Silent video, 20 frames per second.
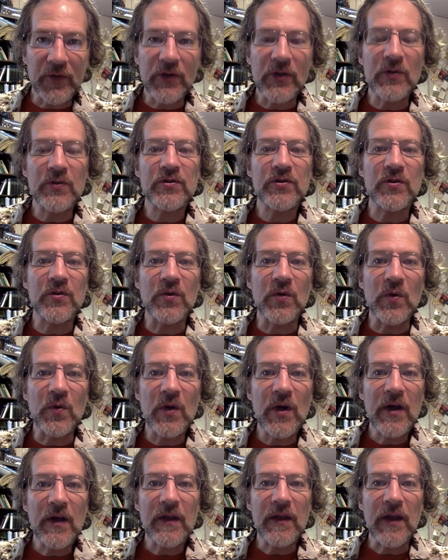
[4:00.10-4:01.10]
you
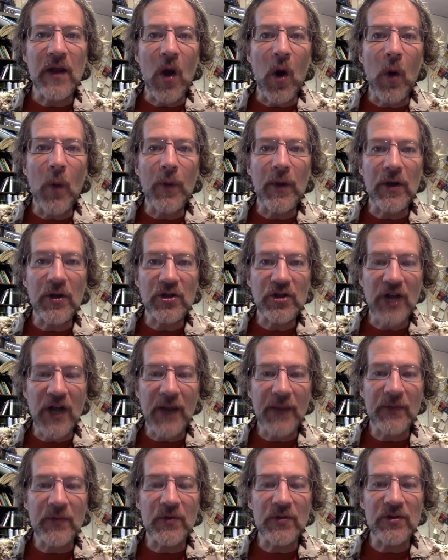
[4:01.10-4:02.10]
to the opening
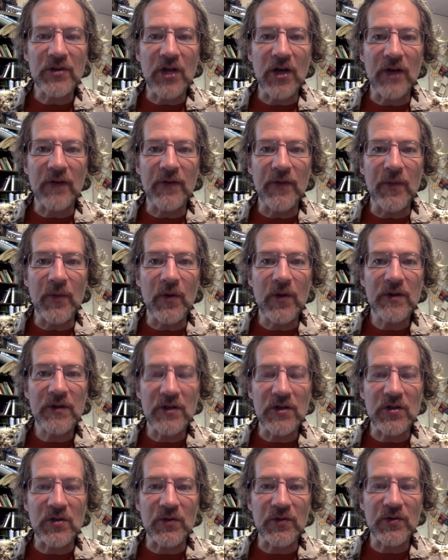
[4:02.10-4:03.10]
chapters of the book
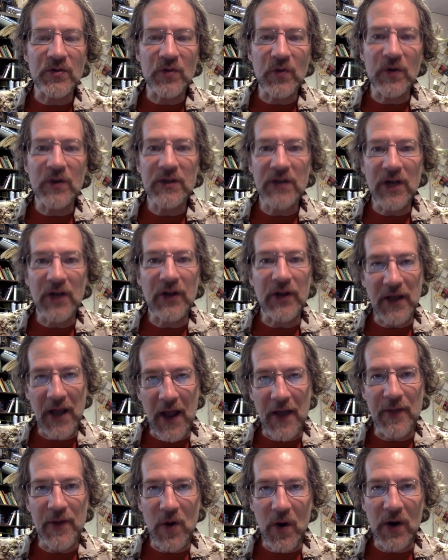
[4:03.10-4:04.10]
Digital Storytelling,
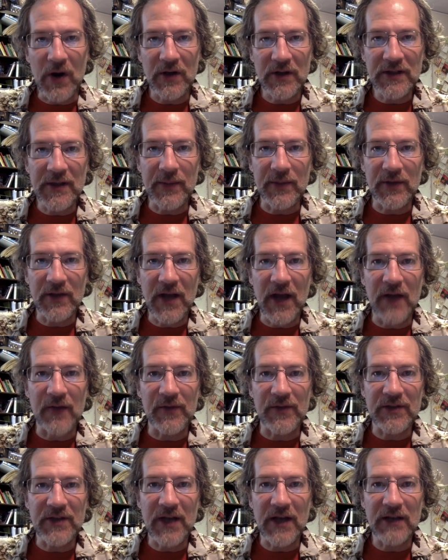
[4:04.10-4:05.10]
and there are separate
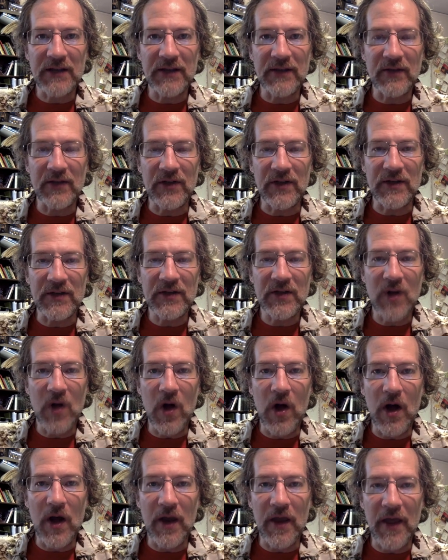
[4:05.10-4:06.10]
Canvas activities
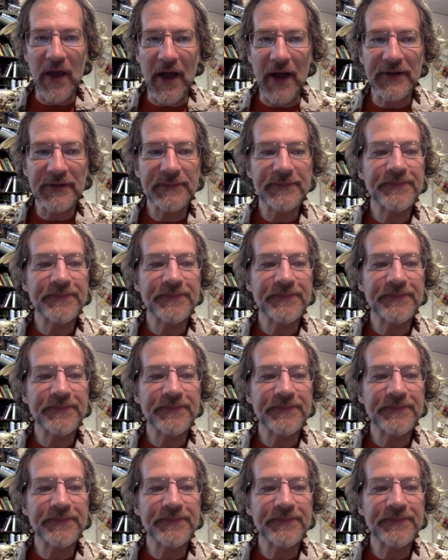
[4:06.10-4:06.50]
on that.